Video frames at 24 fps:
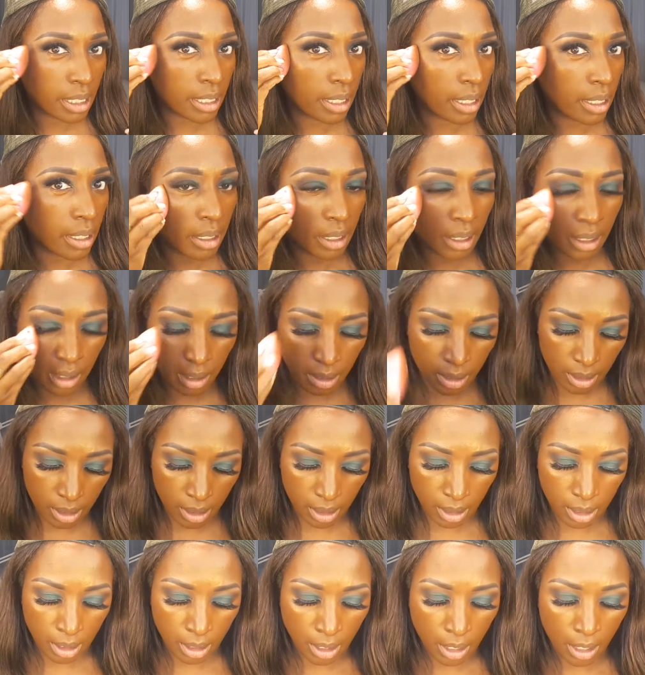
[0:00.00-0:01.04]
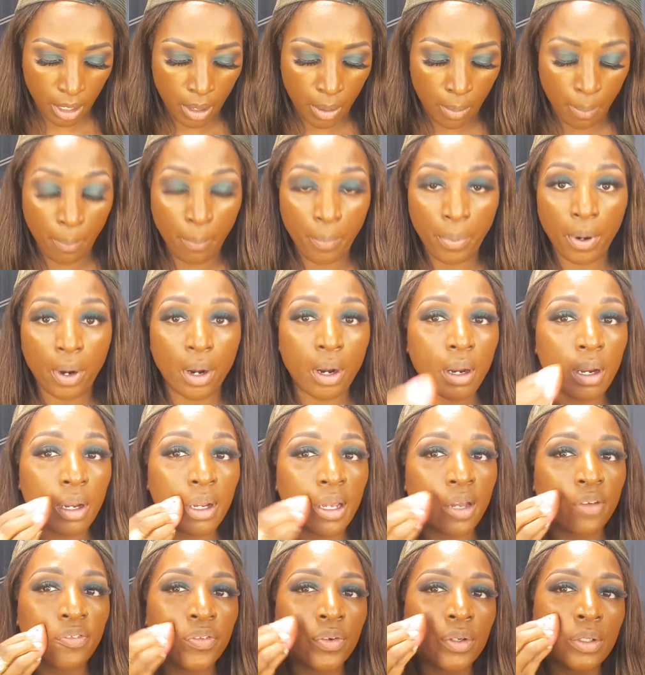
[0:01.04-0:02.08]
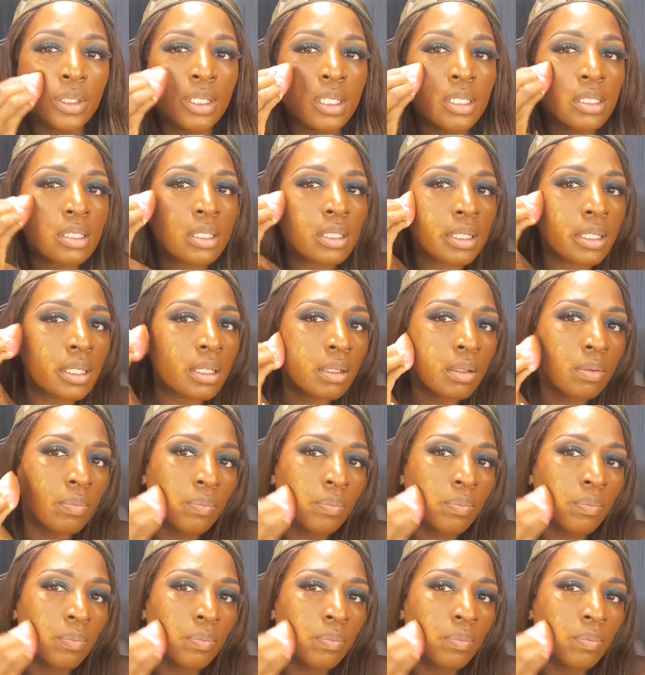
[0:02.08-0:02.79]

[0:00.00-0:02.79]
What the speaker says: it in effortlessly.